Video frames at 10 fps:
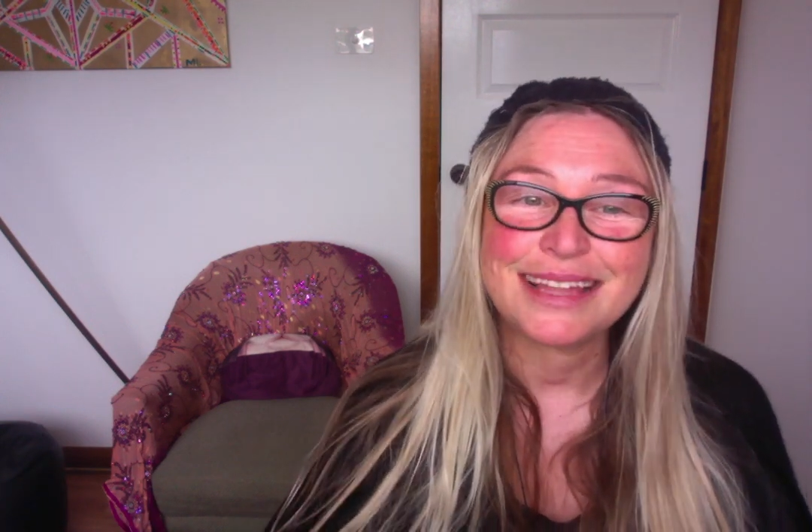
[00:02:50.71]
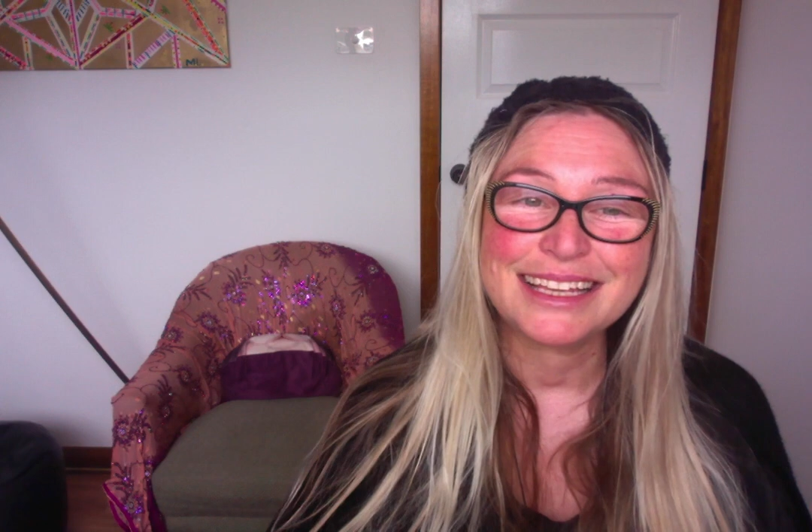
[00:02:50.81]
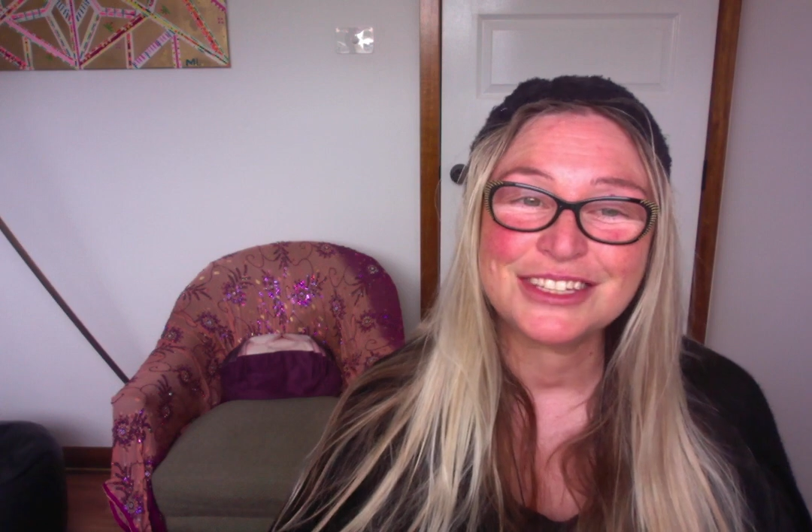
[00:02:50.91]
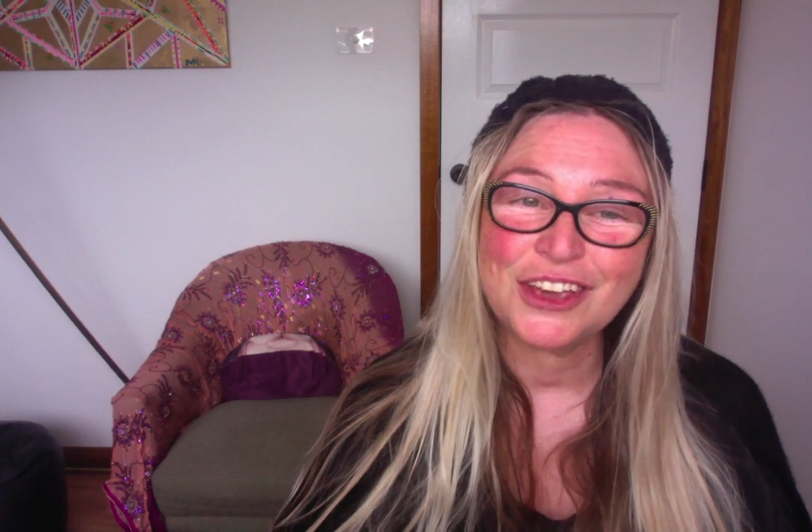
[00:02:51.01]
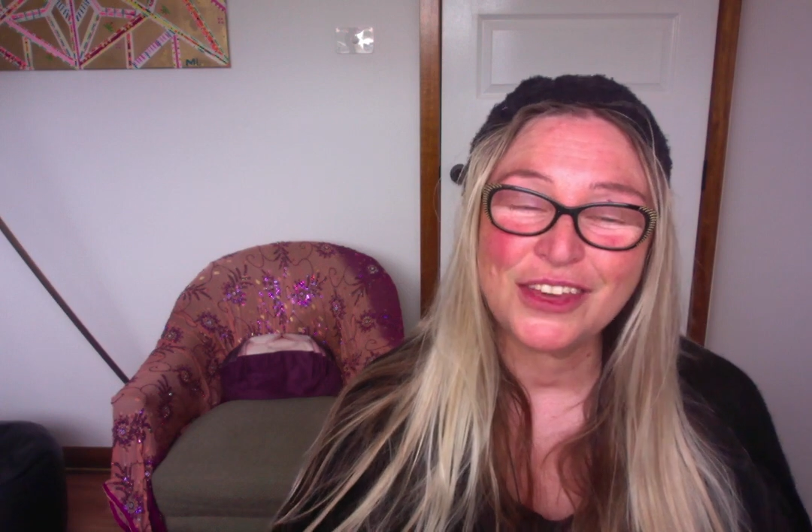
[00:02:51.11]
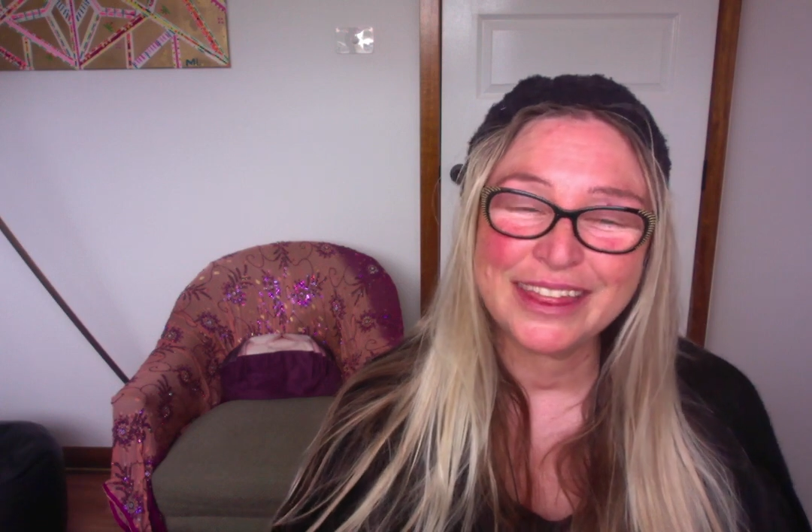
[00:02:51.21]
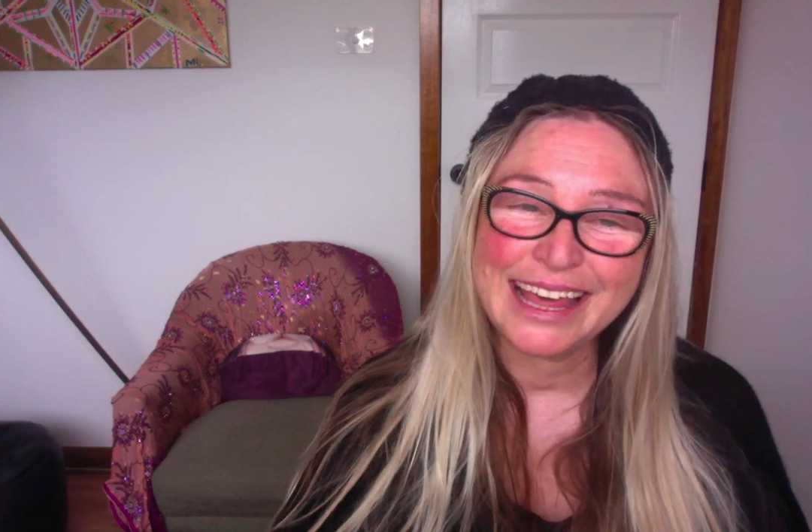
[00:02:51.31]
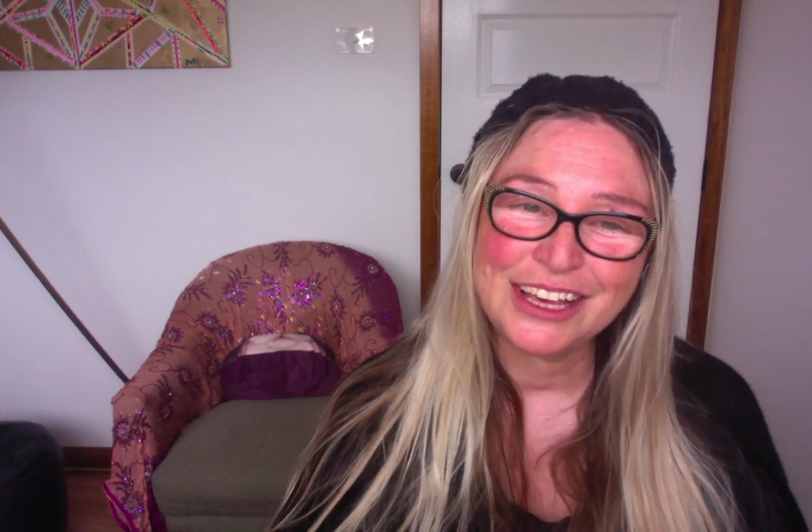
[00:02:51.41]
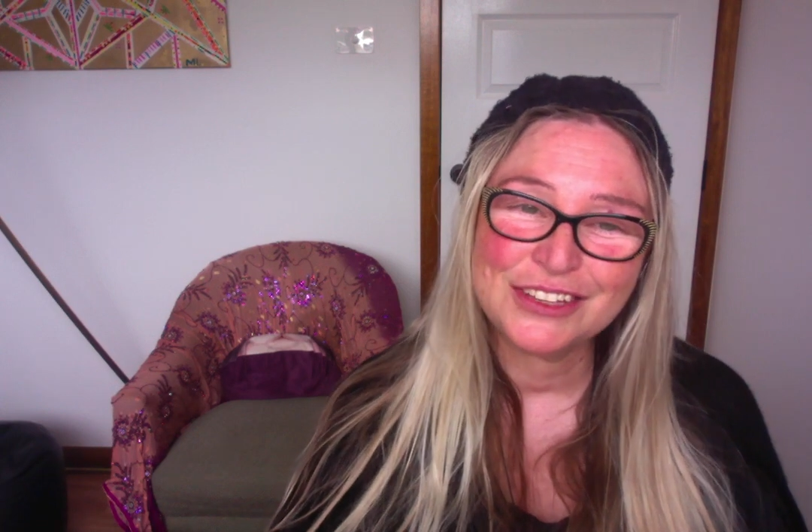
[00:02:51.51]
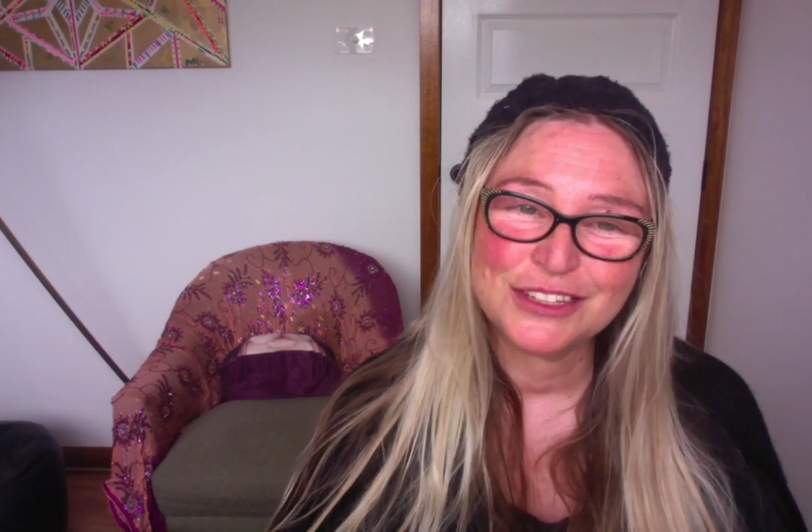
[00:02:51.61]
So,
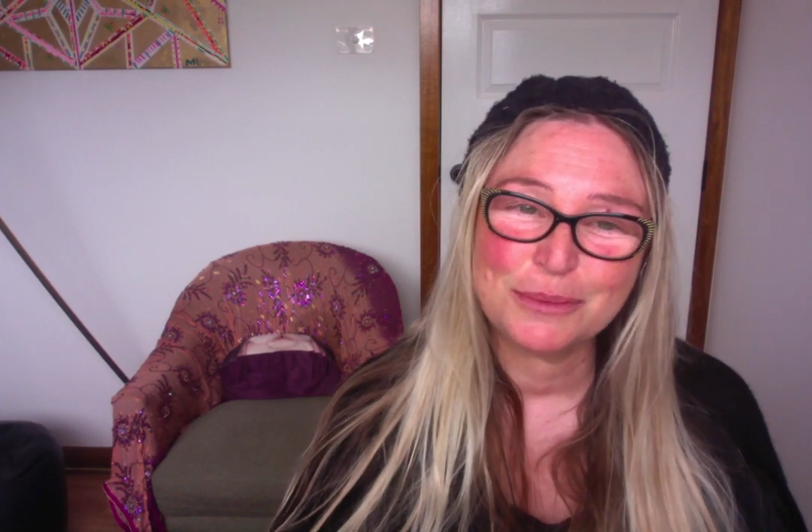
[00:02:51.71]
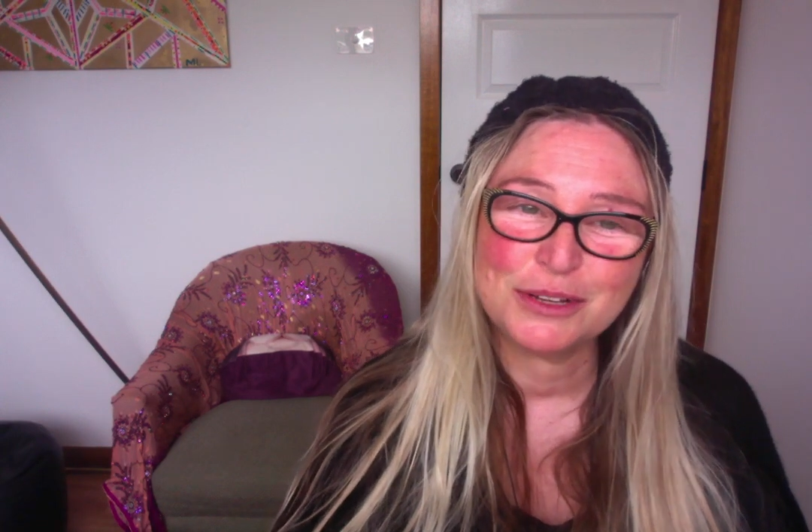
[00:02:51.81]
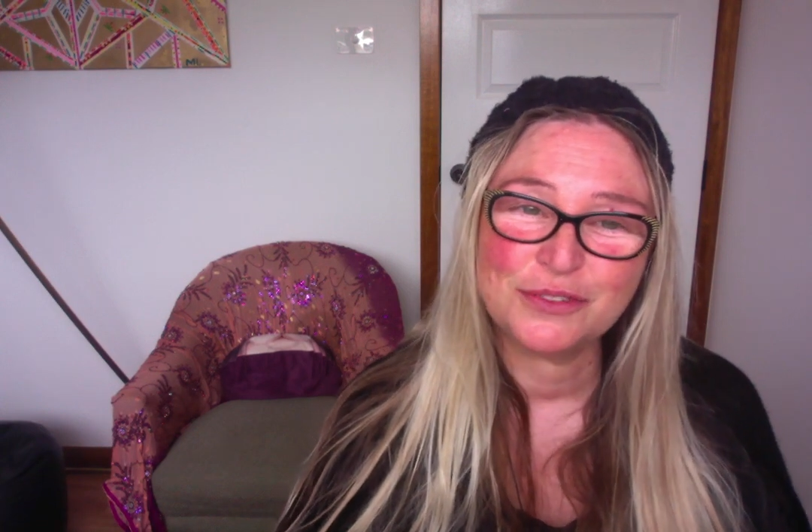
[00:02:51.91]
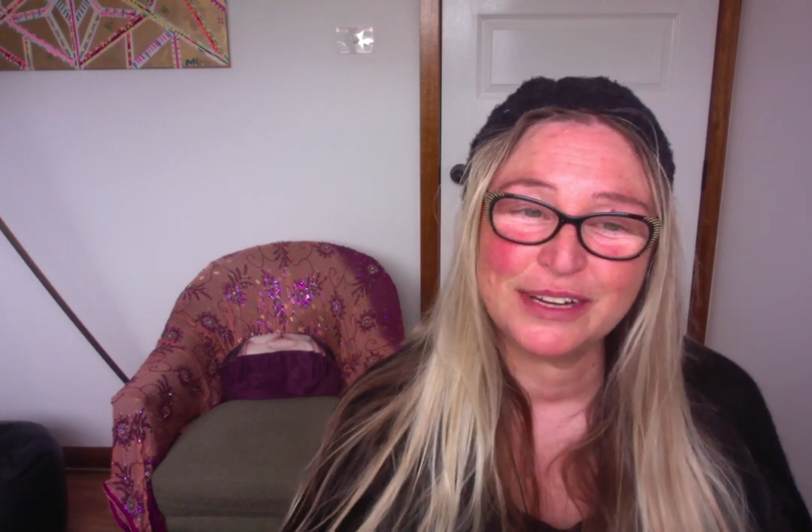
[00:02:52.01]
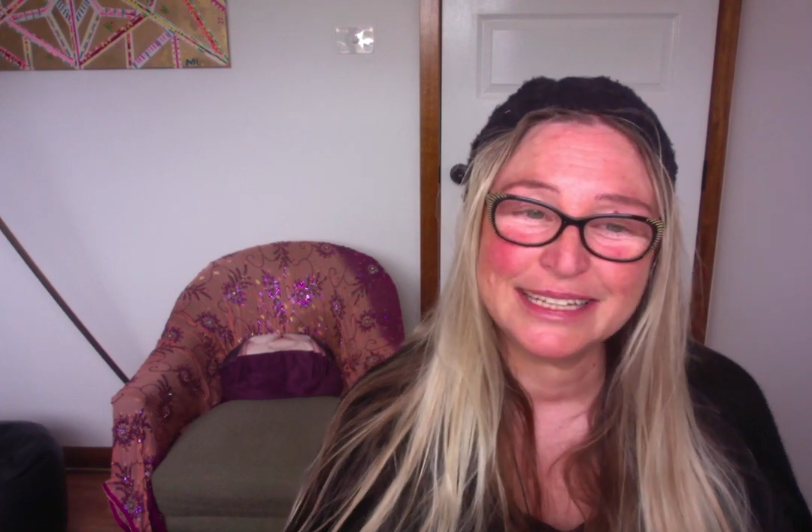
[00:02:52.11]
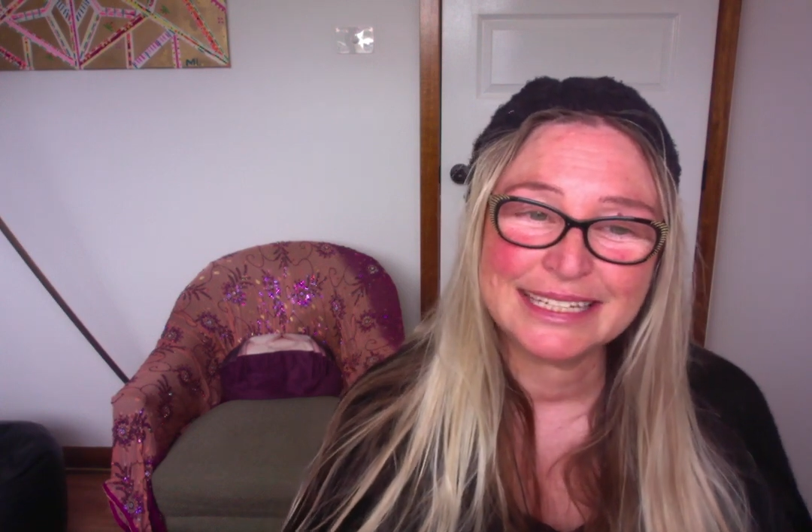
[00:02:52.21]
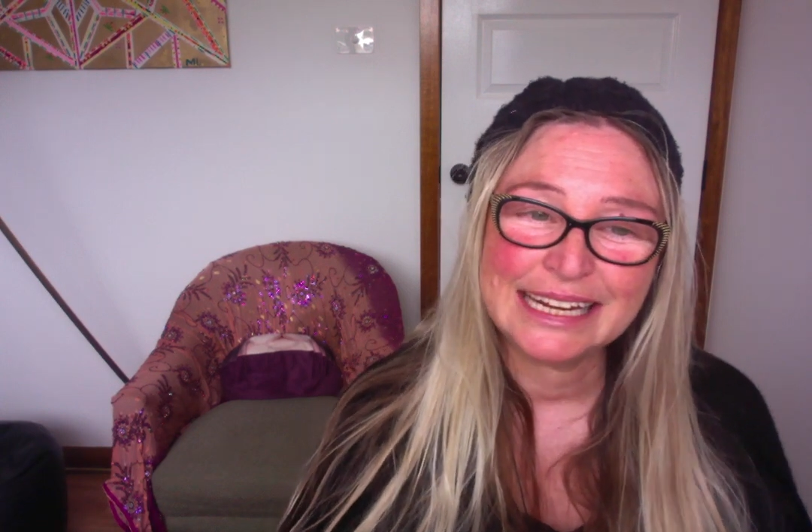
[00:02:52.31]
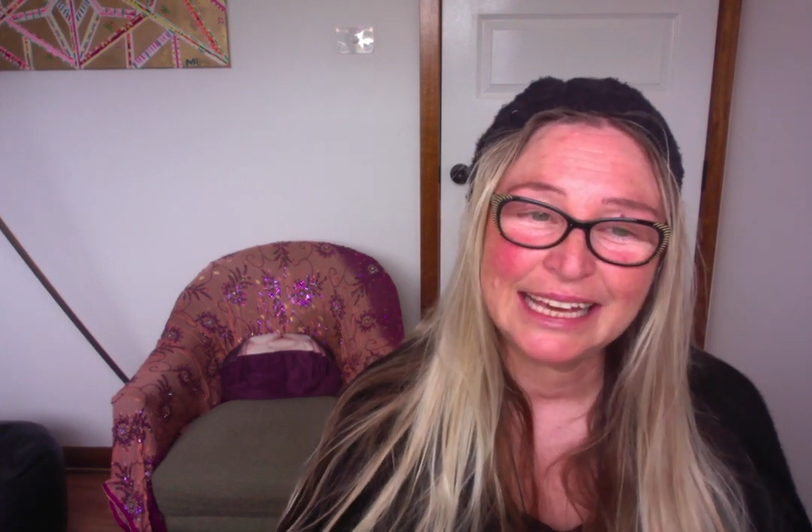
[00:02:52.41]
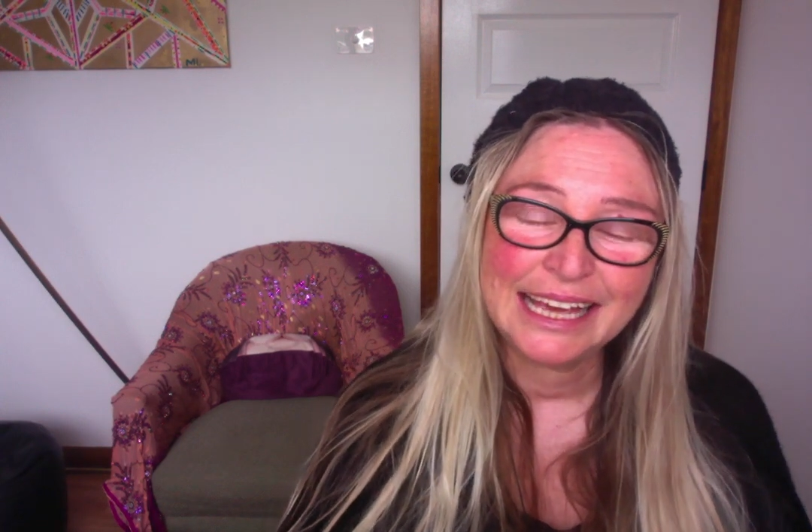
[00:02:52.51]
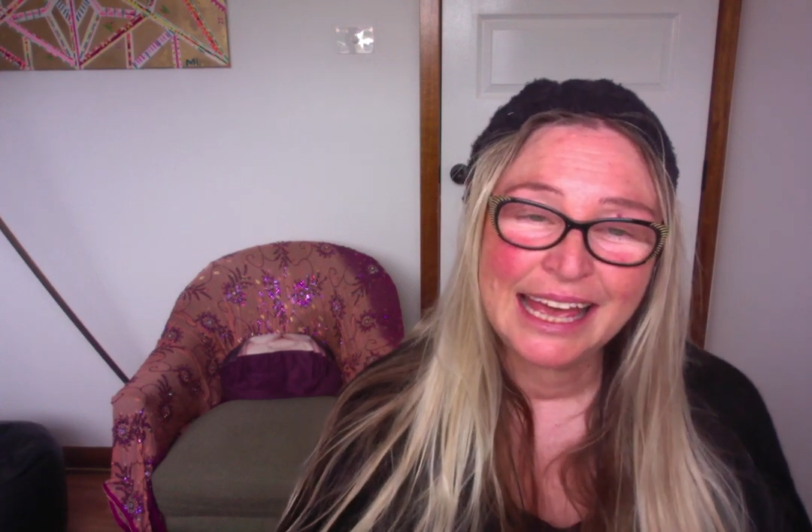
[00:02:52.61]
thank you so much for listening.